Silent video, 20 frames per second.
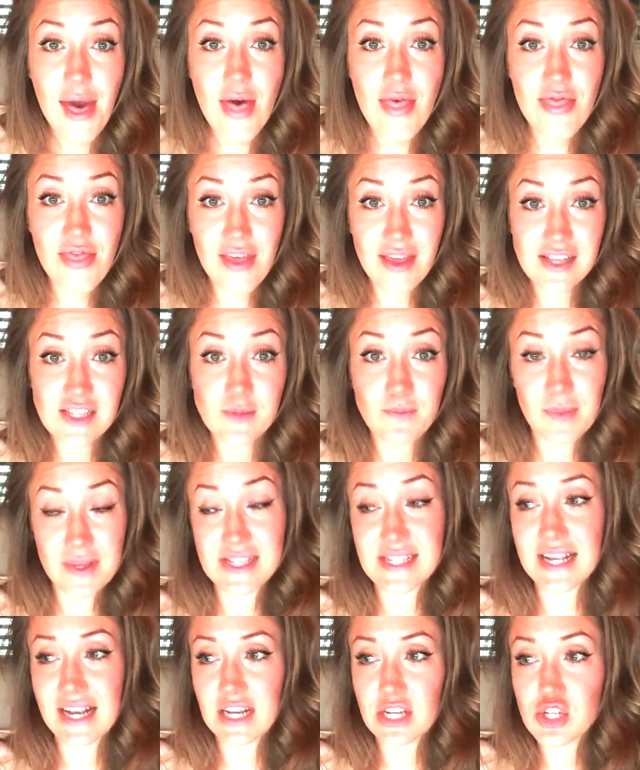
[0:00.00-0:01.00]
This
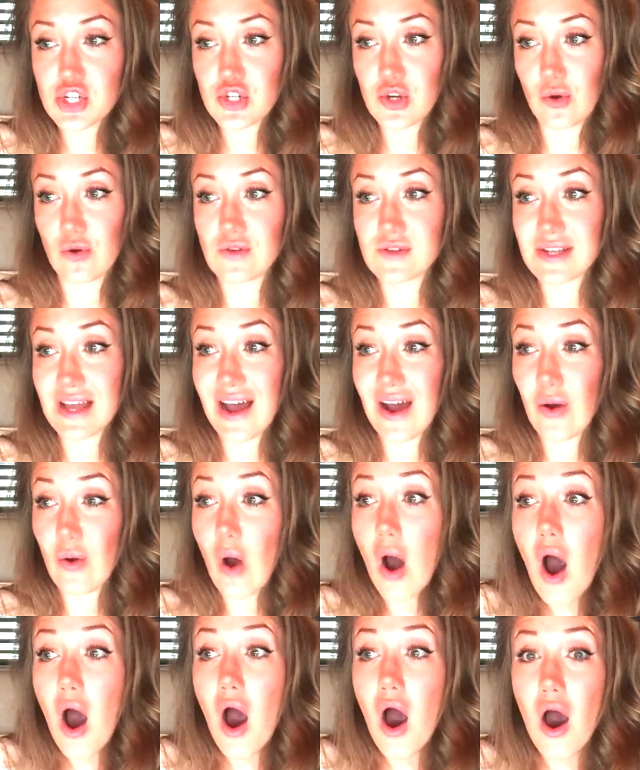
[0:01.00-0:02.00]
basically shows
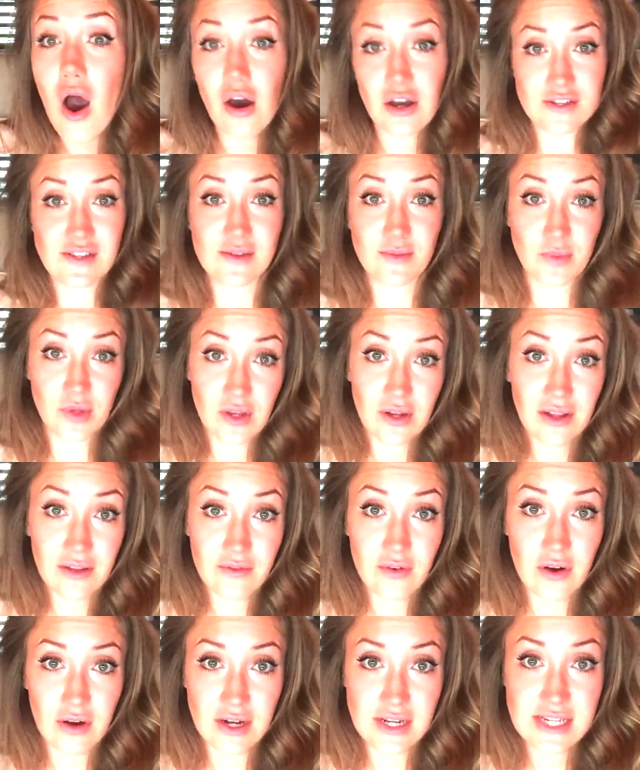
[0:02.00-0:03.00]
how awesome your
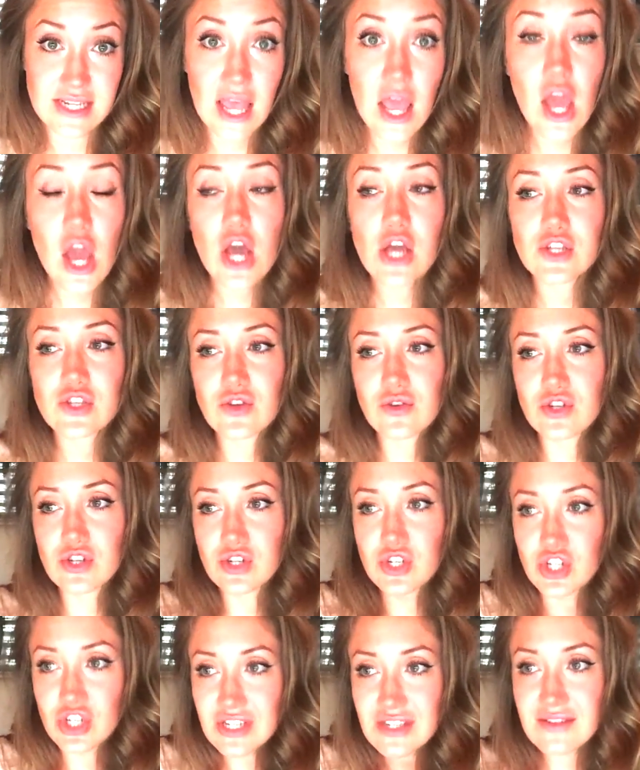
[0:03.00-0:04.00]
liver is. So
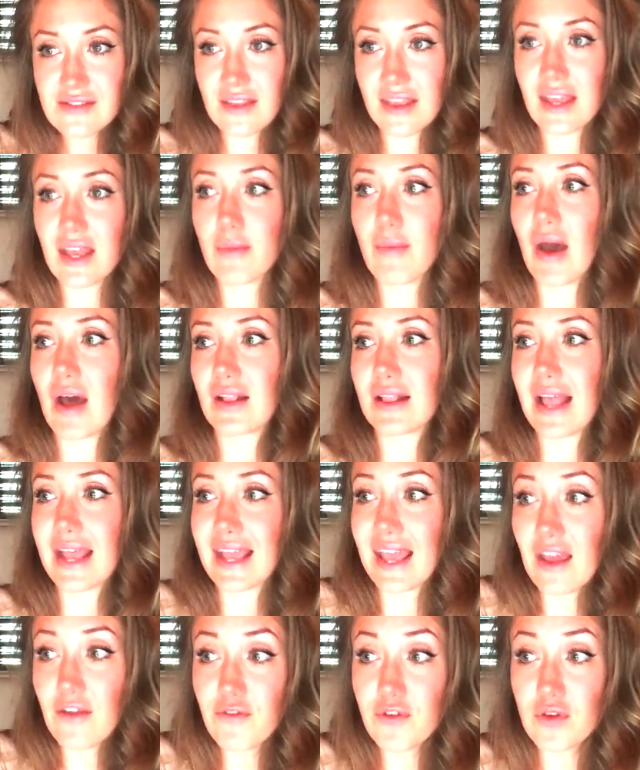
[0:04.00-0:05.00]
just think about,
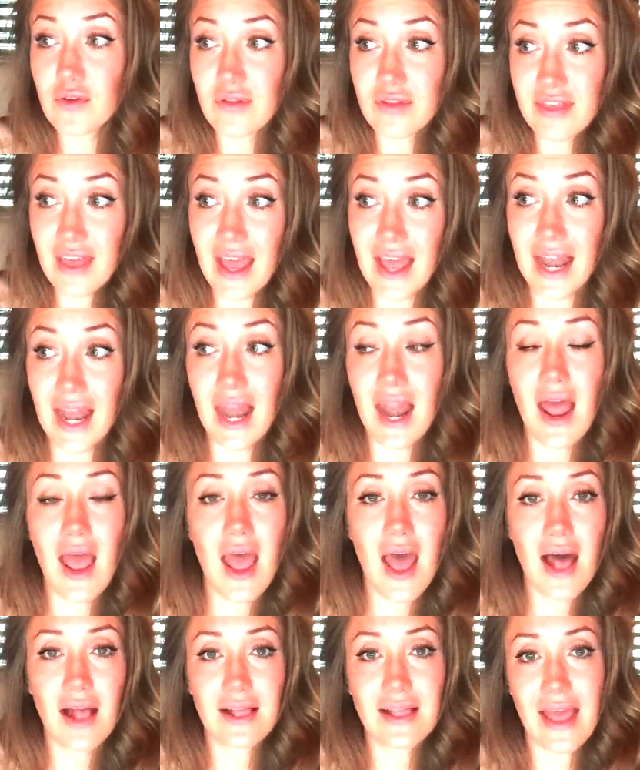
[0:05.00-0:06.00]
like, if you then
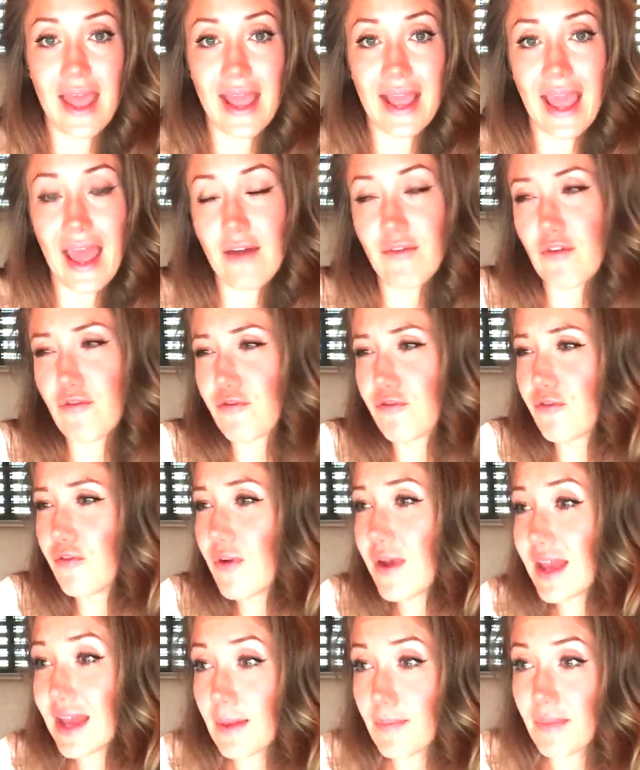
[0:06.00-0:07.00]
like have a
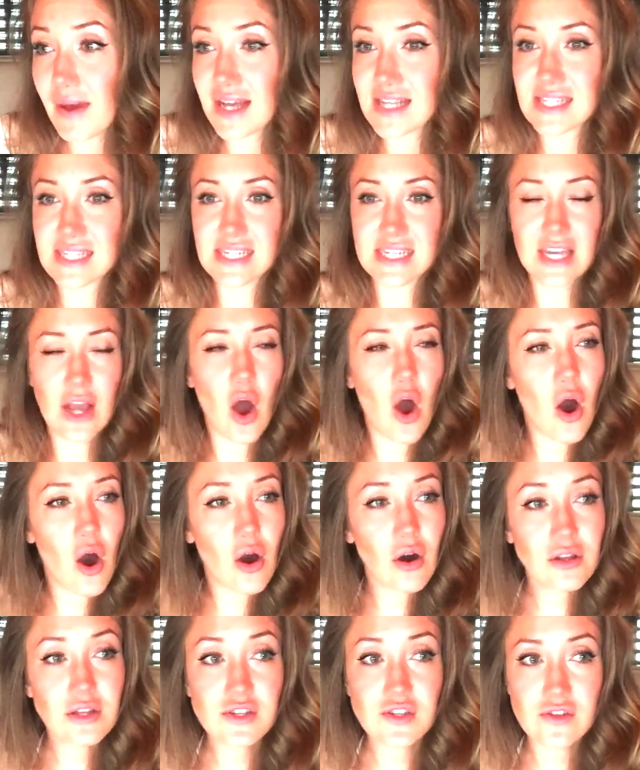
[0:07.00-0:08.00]
free capacity,
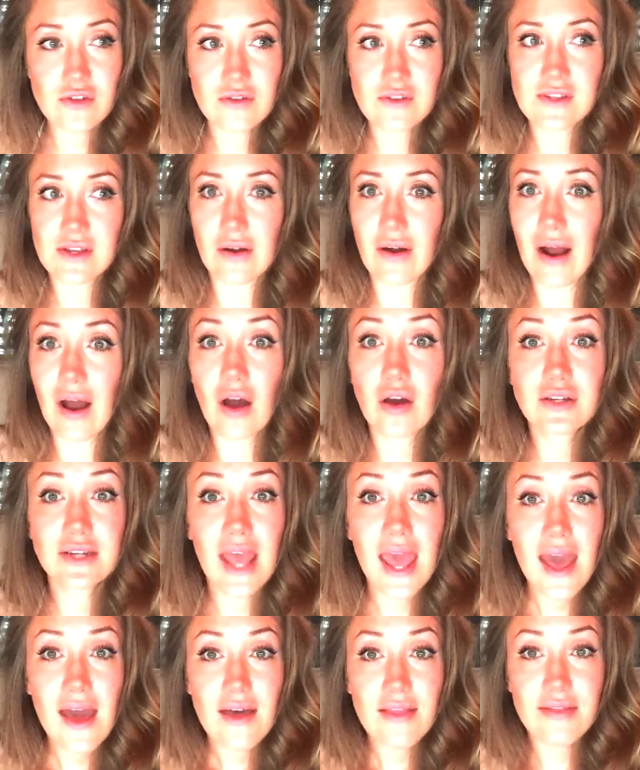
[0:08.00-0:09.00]
all the stones are out,
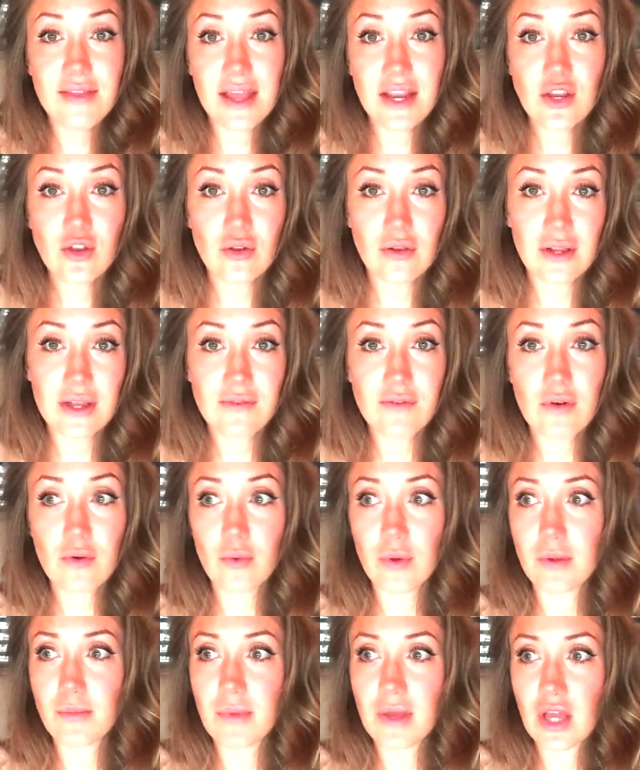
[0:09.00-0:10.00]
then your liver
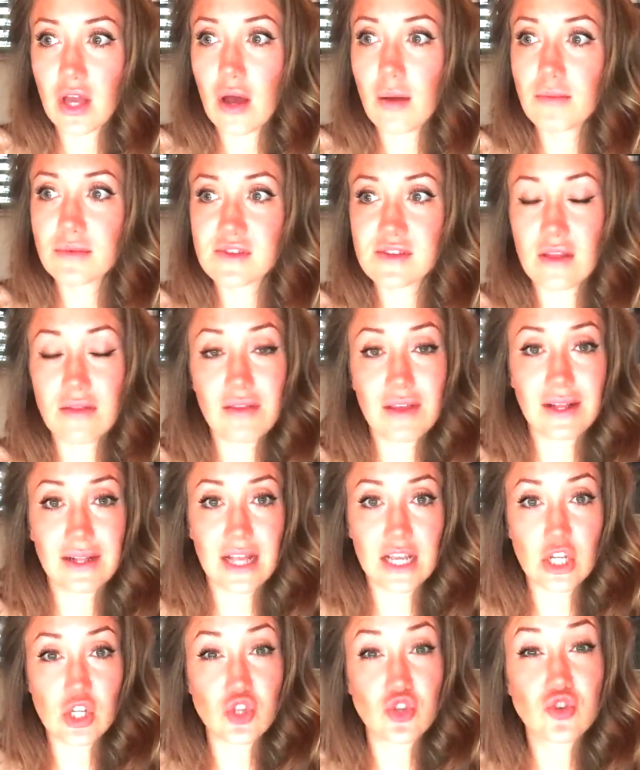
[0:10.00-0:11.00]
will become something
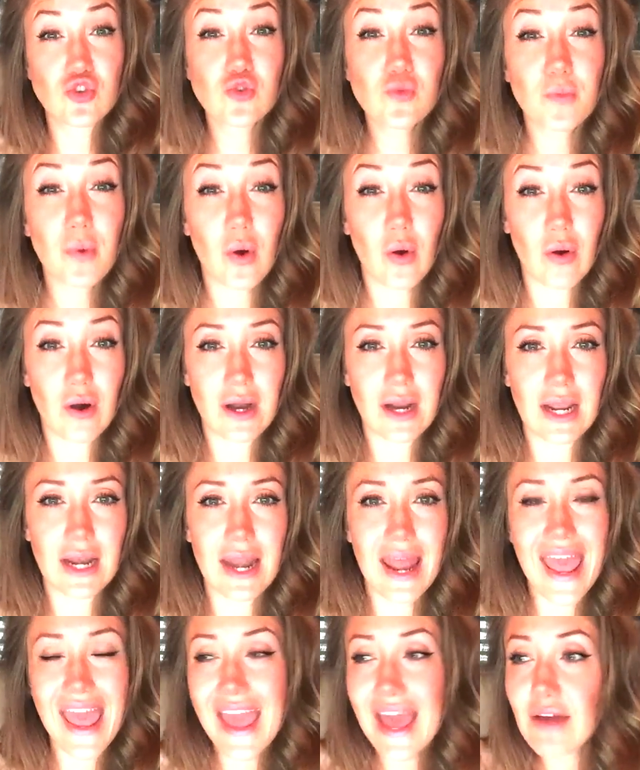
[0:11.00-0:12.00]
like a super
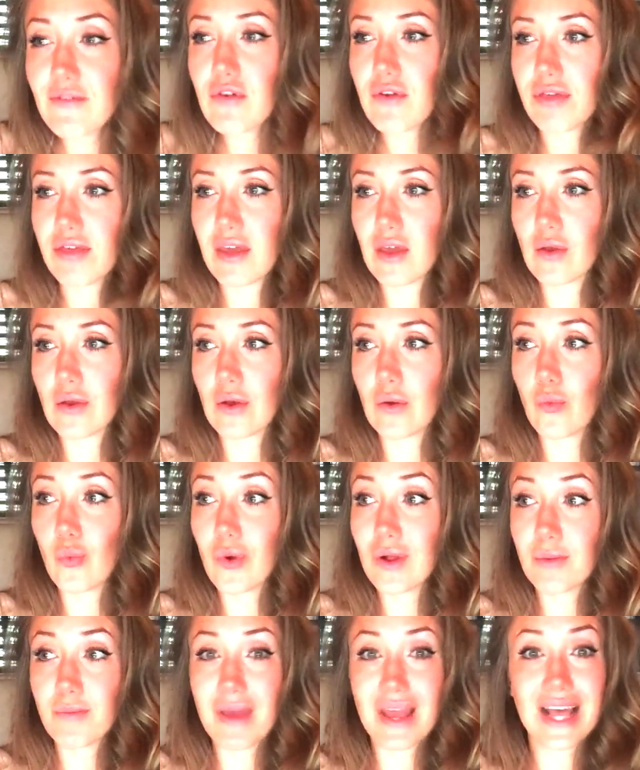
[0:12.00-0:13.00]
organ. Everything
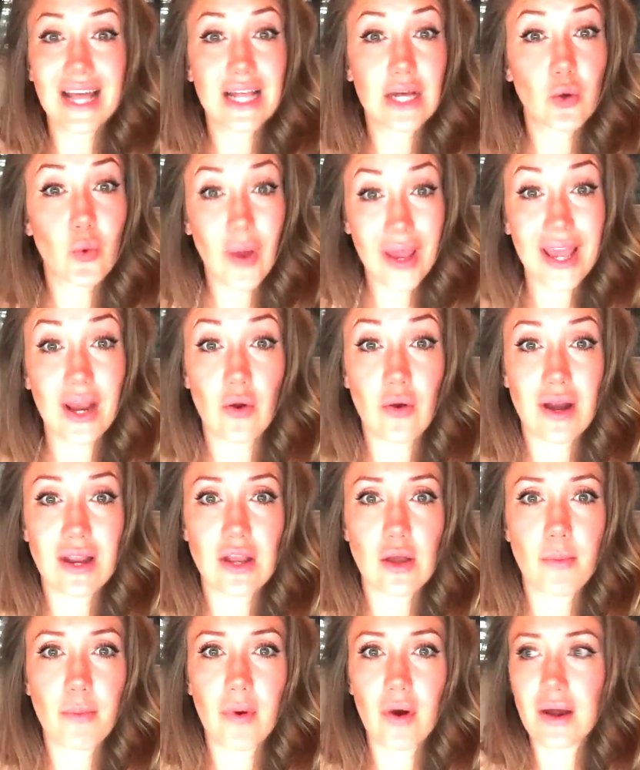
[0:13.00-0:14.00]
will be quicker in
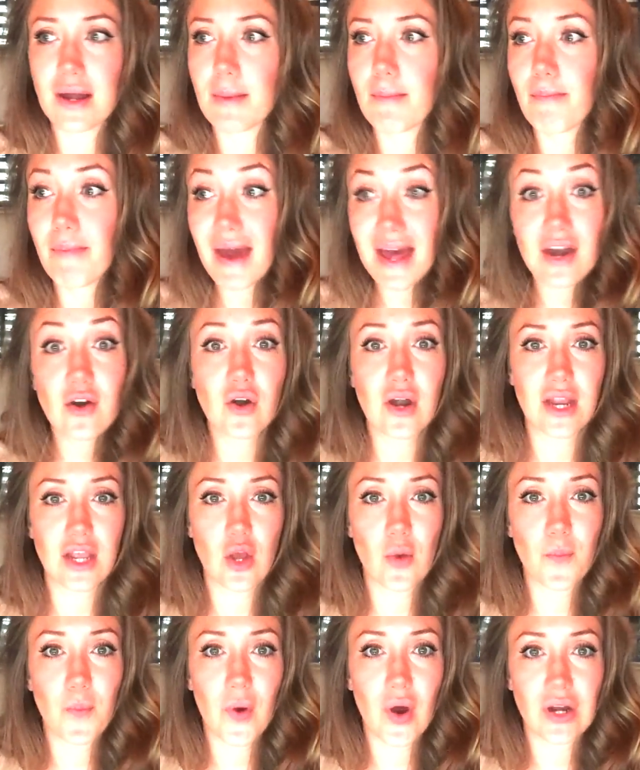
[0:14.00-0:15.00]
your body, better in
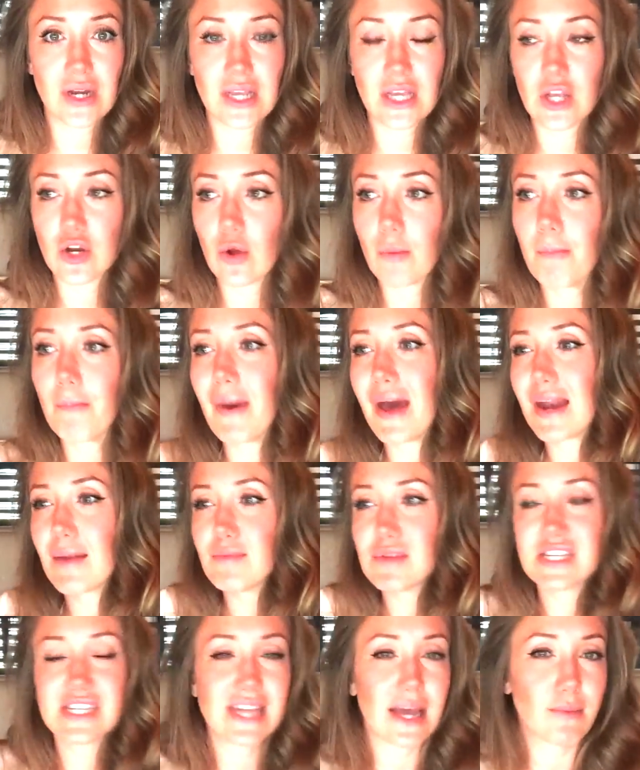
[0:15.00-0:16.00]
your body, you know, better
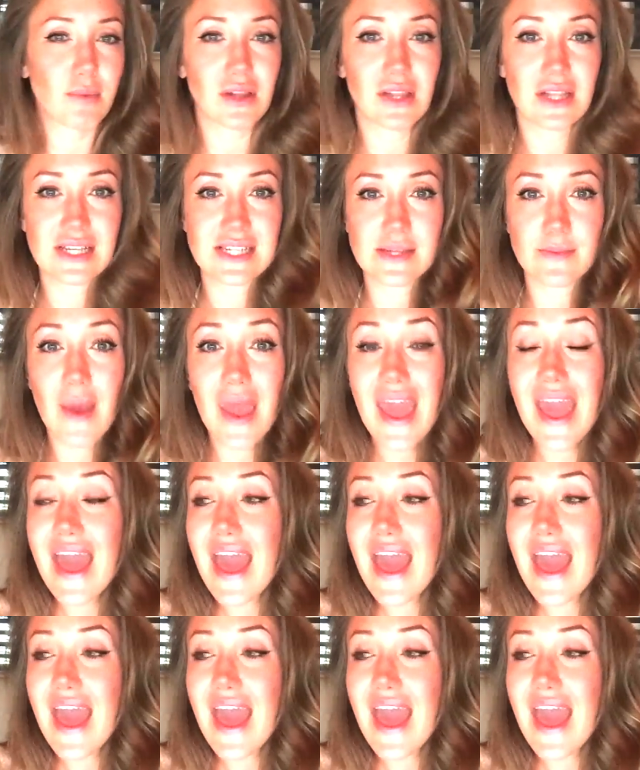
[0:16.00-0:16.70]
metabolism.